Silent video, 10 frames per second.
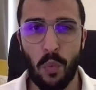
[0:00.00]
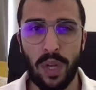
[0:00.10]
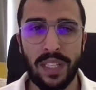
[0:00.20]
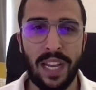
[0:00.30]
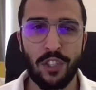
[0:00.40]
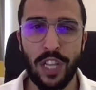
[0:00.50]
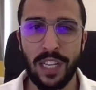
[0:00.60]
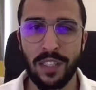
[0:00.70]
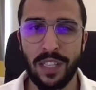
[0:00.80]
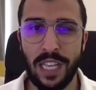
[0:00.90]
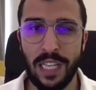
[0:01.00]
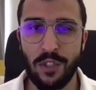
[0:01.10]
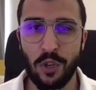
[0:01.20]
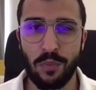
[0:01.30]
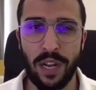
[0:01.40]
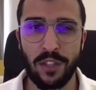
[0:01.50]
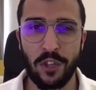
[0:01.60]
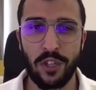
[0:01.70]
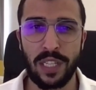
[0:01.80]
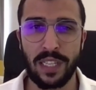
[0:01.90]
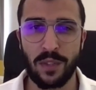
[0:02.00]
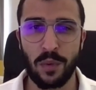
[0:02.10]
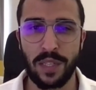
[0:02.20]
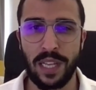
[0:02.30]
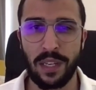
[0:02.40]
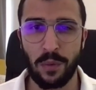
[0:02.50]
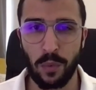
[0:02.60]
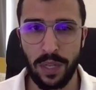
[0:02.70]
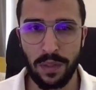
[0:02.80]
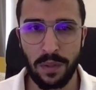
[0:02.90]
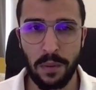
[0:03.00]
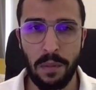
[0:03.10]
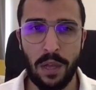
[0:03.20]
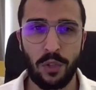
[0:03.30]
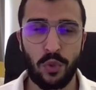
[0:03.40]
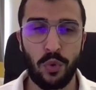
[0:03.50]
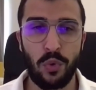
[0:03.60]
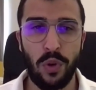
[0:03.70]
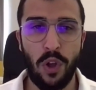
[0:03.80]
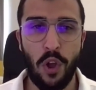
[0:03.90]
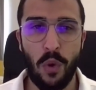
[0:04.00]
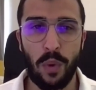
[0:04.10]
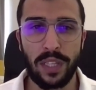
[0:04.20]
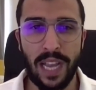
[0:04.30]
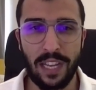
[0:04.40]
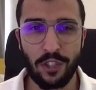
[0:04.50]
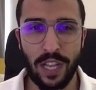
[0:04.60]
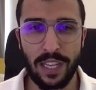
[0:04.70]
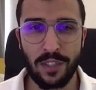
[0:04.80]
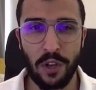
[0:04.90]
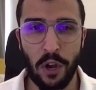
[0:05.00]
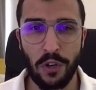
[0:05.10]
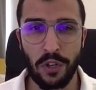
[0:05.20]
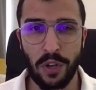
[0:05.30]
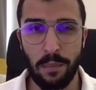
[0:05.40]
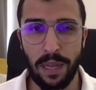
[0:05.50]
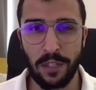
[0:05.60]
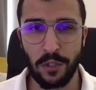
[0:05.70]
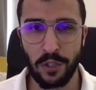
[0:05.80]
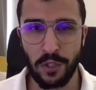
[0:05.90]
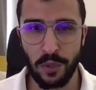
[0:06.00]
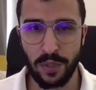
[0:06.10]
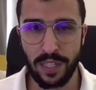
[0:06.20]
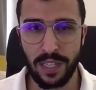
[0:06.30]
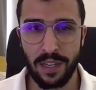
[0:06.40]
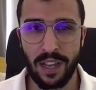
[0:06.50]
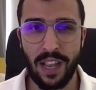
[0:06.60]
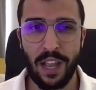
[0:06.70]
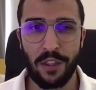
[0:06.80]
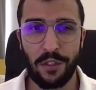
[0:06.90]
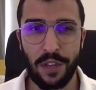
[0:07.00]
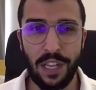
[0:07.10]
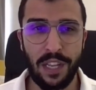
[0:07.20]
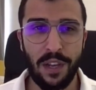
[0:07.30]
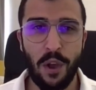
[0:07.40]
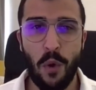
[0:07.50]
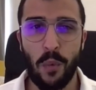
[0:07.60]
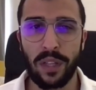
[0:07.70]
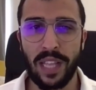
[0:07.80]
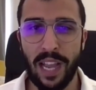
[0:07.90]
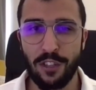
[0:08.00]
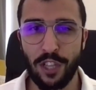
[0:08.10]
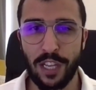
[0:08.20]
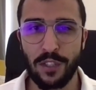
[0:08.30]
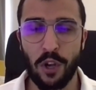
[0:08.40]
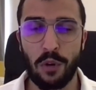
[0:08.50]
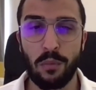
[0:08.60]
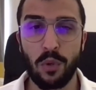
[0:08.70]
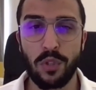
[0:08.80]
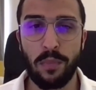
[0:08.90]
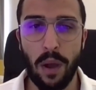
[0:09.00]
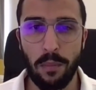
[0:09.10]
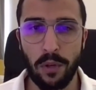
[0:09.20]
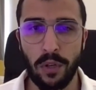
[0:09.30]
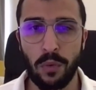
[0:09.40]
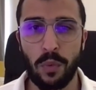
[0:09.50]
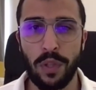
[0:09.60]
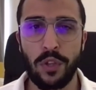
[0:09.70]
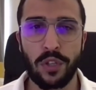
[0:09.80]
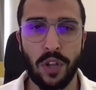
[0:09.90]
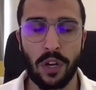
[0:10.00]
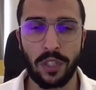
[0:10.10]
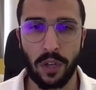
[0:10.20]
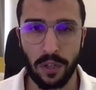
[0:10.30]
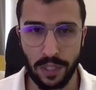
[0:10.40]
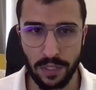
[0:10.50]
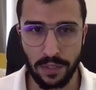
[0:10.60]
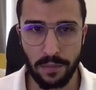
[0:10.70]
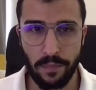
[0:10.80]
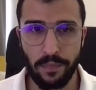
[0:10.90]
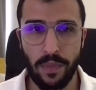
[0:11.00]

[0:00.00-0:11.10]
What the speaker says: What hashtags is your brand currently associated with? 2. What hashtags are your competitors using? 3. What hashtags are most popular with your target audience?